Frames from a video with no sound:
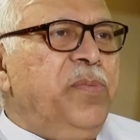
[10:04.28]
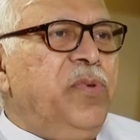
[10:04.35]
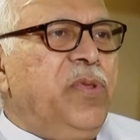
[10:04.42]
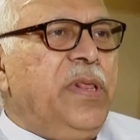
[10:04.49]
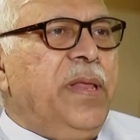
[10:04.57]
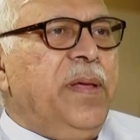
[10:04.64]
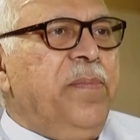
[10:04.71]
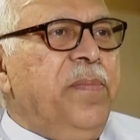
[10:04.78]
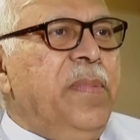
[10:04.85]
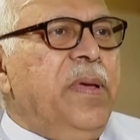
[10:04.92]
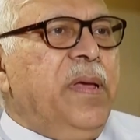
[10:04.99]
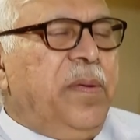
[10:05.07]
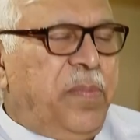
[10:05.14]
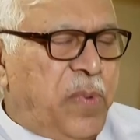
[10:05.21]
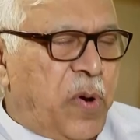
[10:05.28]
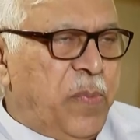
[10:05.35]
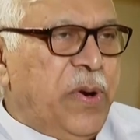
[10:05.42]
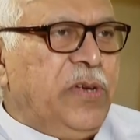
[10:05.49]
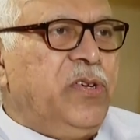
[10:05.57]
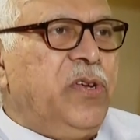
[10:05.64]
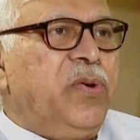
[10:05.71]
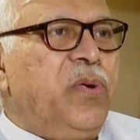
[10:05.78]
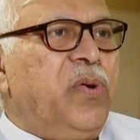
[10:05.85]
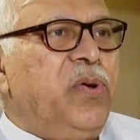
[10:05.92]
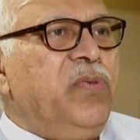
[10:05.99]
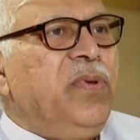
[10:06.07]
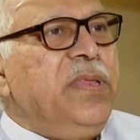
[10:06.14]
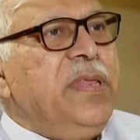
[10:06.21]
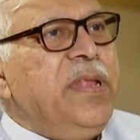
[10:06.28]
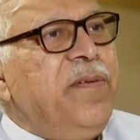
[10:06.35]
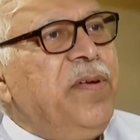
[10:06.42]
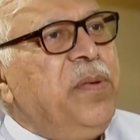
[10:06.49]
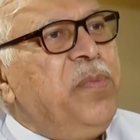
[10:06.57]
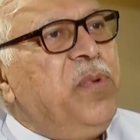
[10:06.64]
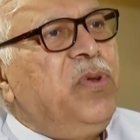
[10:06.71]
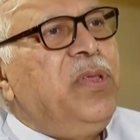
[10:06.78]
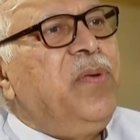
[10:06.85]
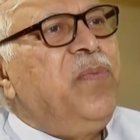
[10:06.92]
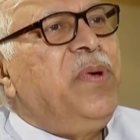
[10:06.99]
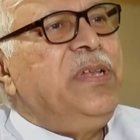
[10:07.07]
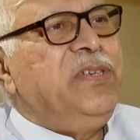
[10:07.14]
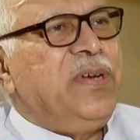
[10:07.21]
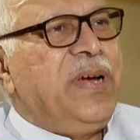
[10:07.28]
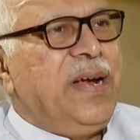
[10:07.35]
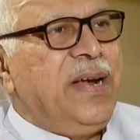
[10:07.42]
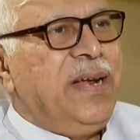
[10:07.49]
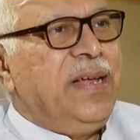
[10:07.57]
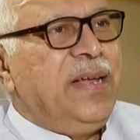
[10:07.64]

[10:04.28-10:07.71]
Muslim population growth was never more than one child.